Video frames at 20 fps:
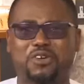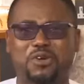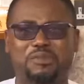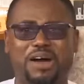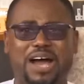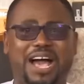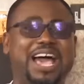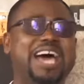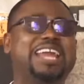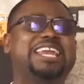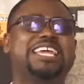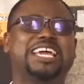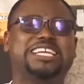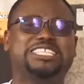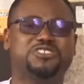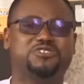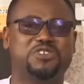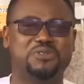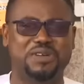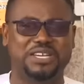Roma and the
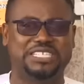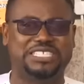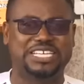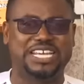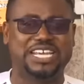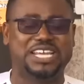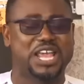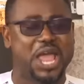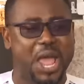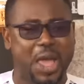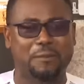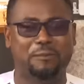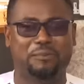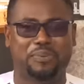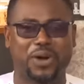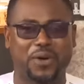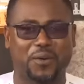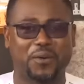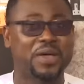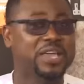DJD
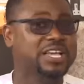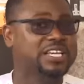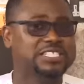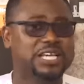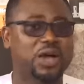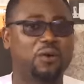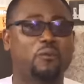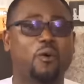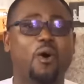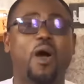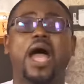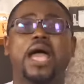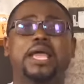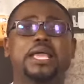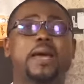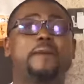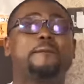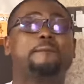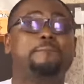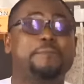Ebro.
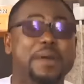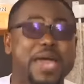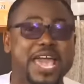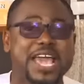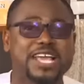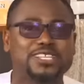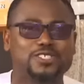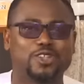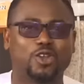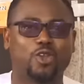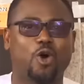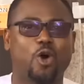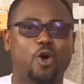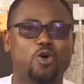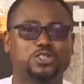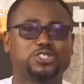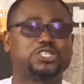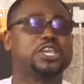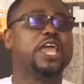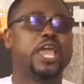You base
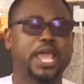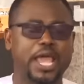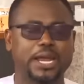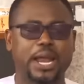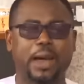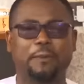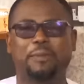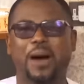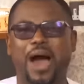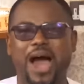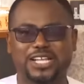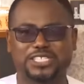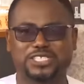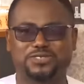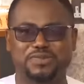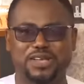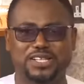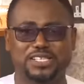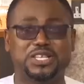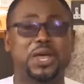lodge and
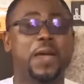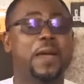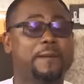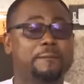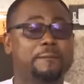apartment,